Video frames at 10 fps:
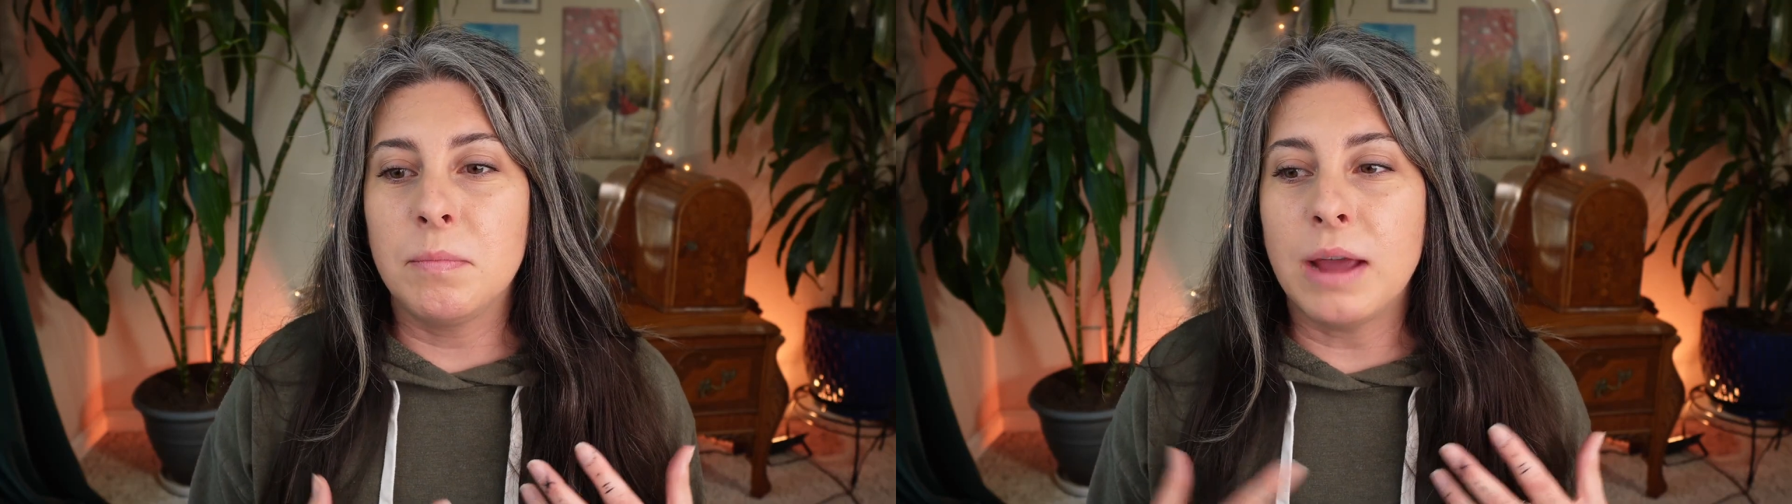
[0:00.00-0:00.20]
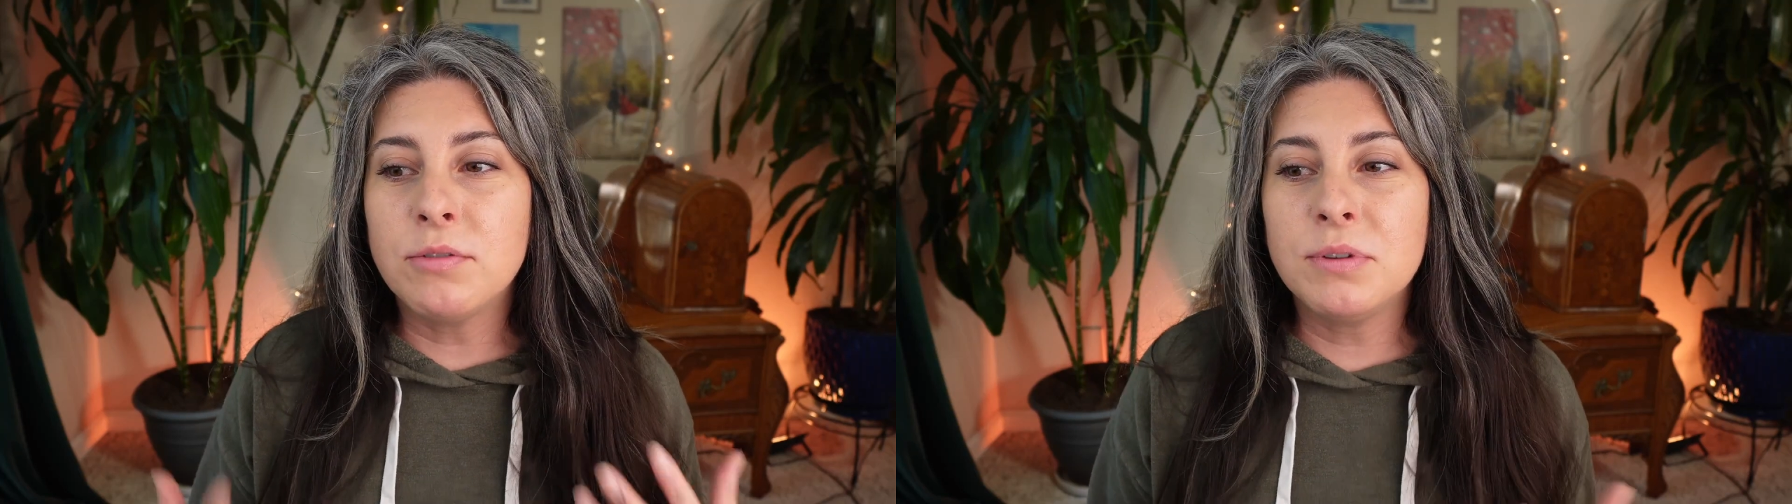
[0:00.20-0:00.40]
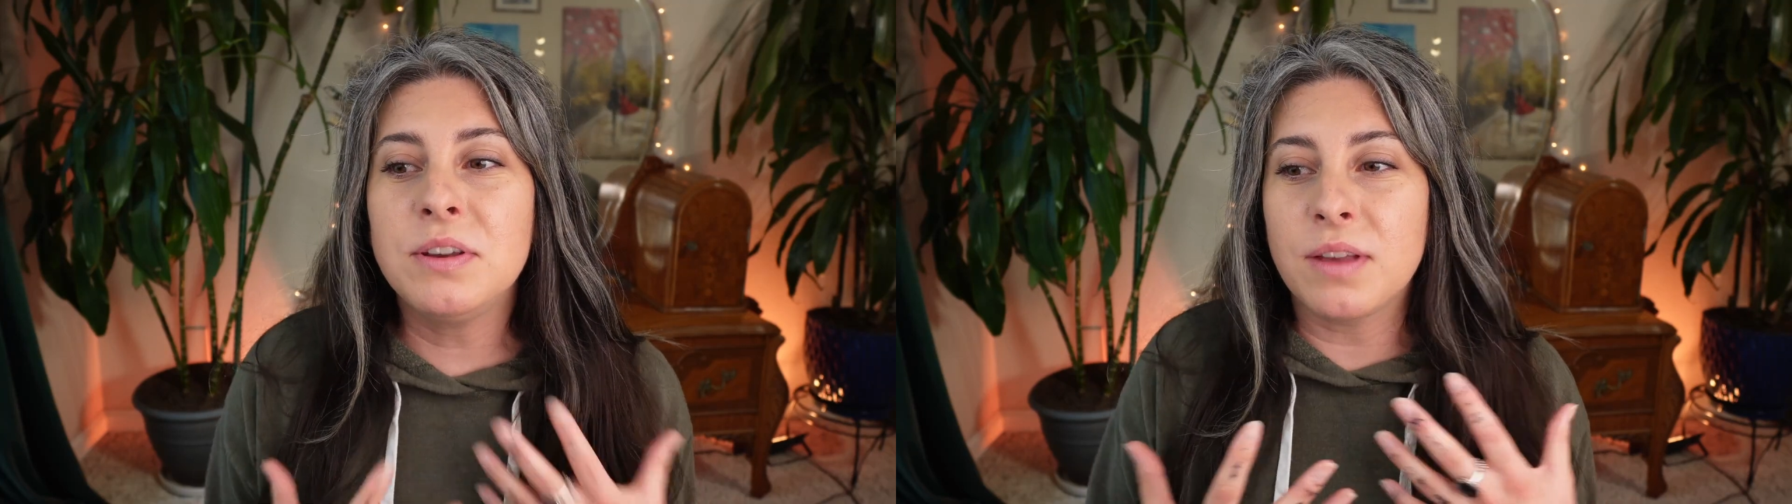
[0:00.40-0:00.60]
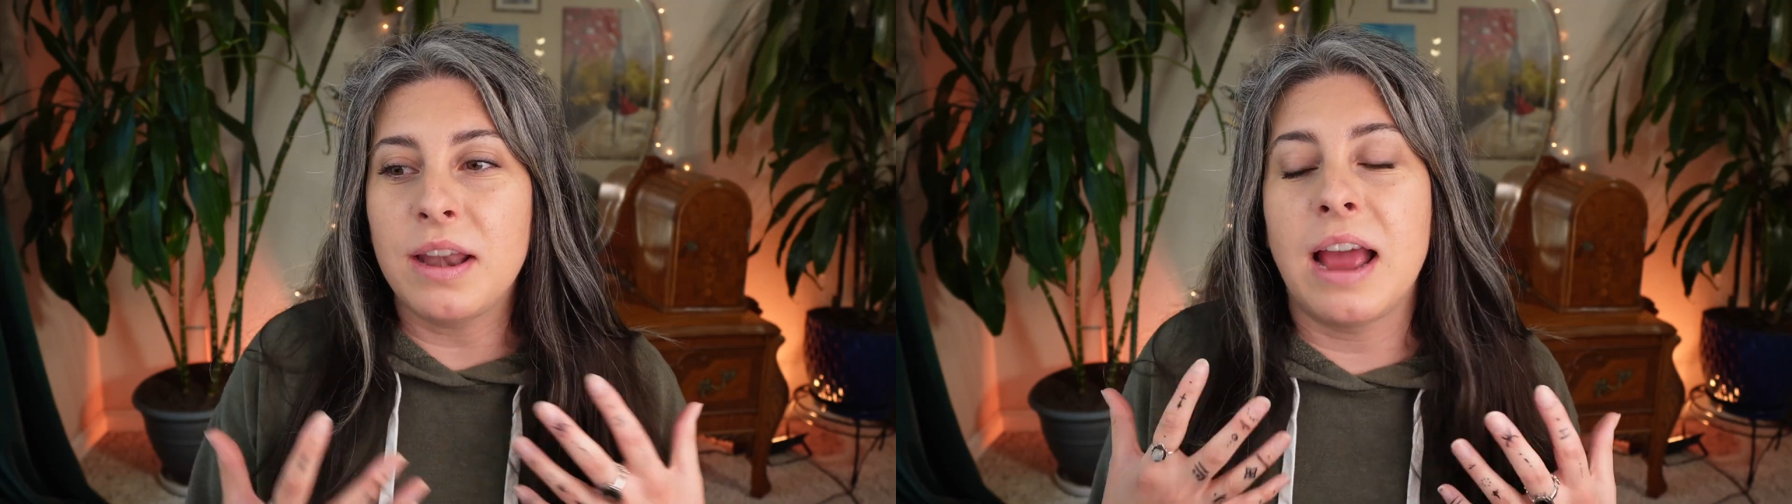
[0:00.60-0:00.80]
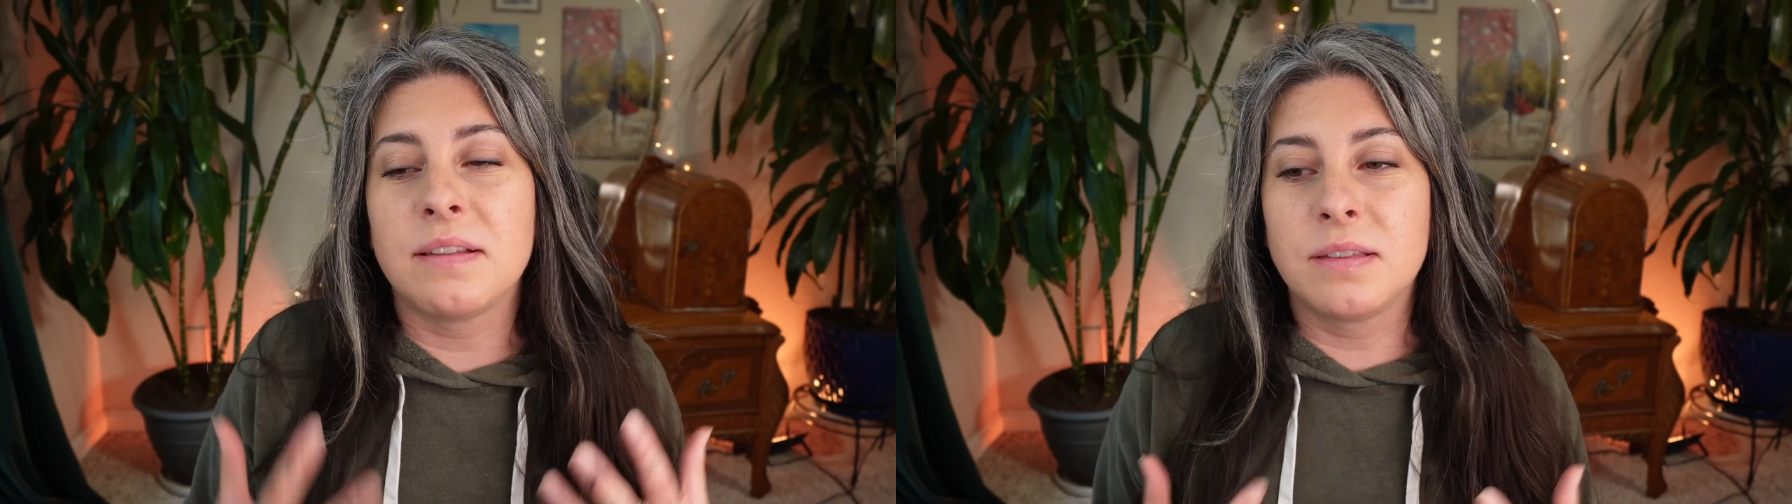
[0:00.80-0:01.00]
everyone just
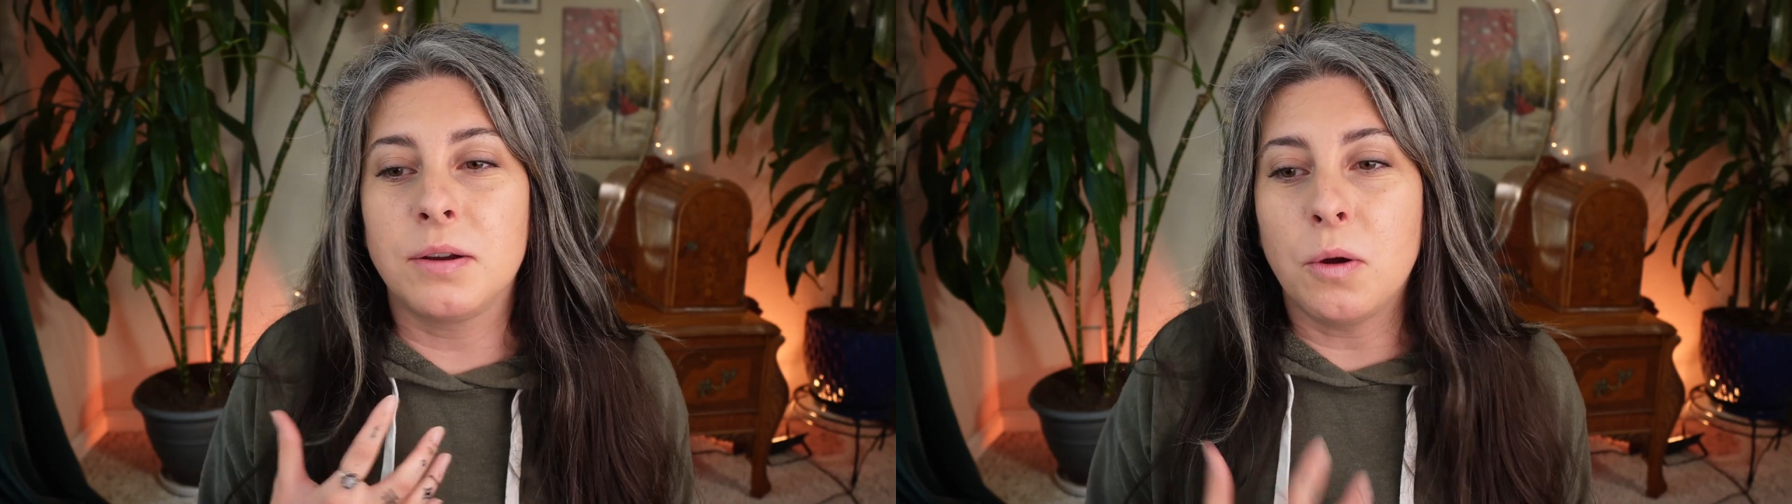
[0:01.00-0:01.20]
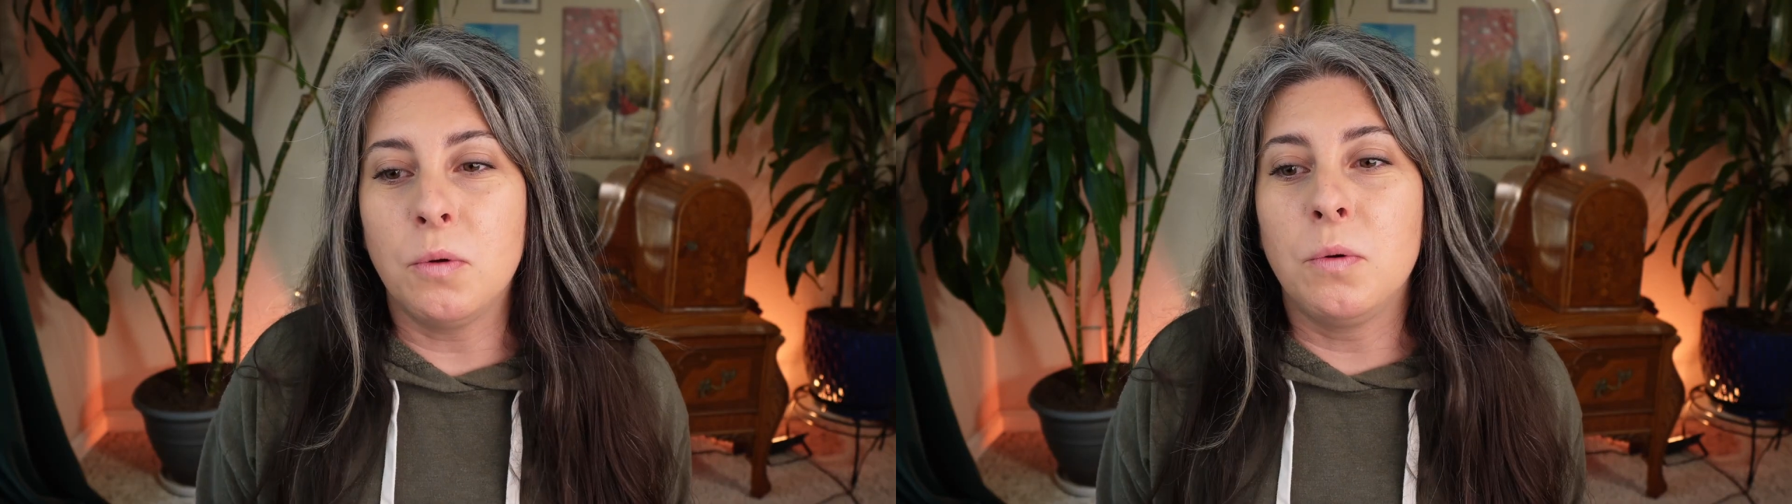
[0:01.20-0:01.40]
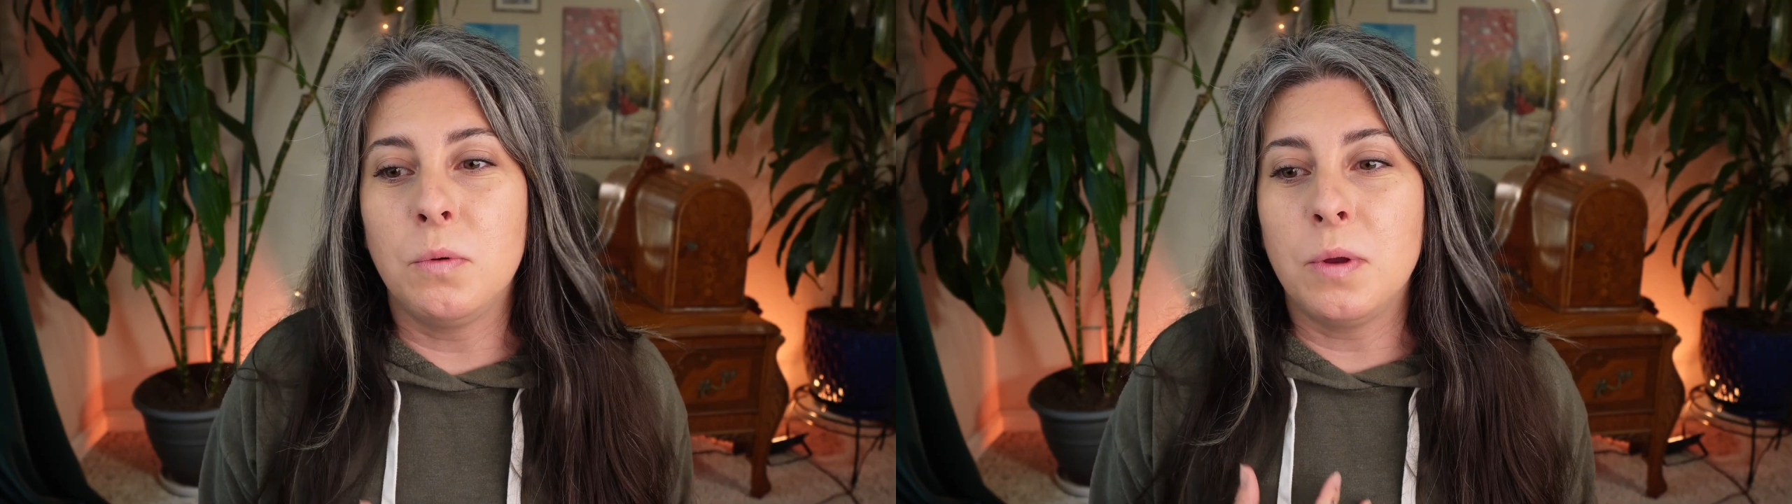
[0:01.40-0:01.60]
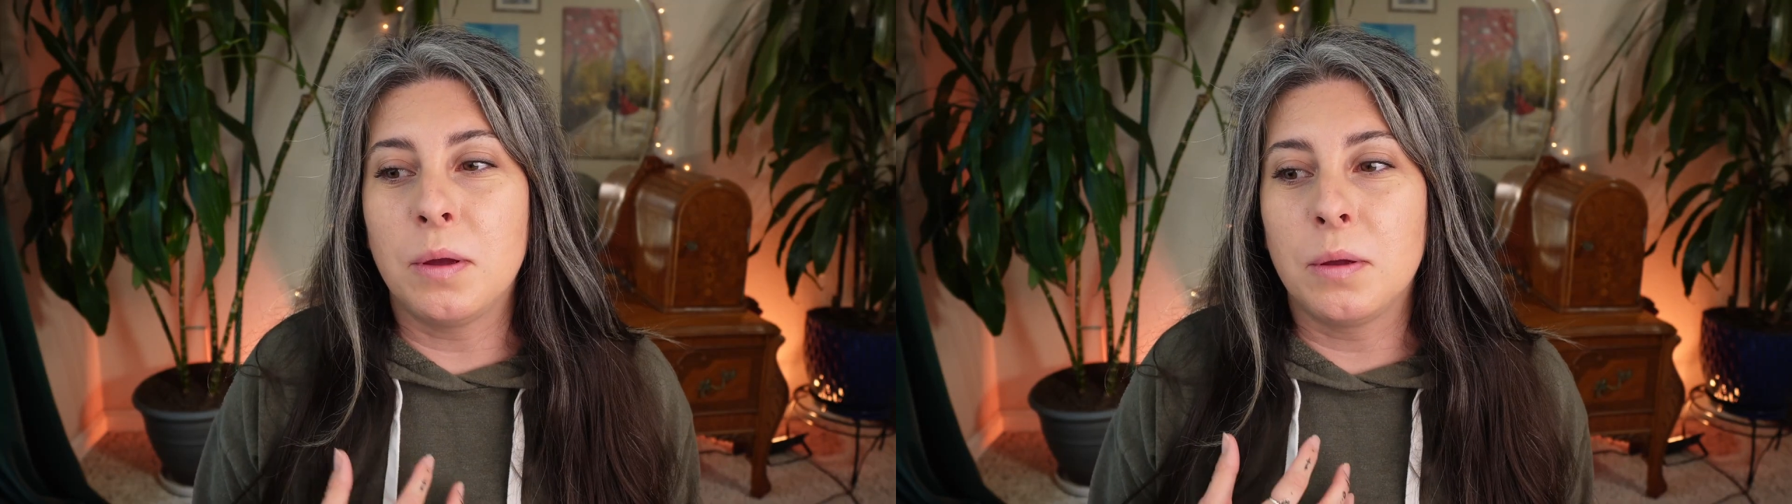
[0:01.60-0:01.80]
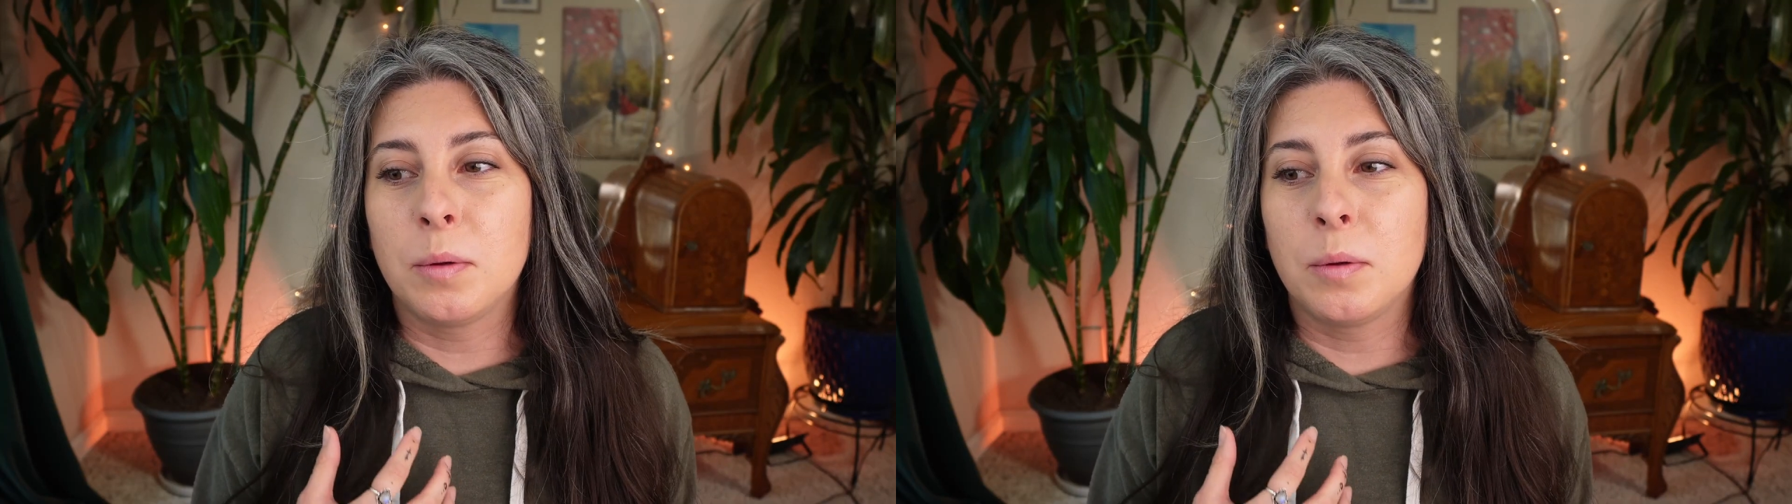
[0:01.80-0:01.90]
kind of has their own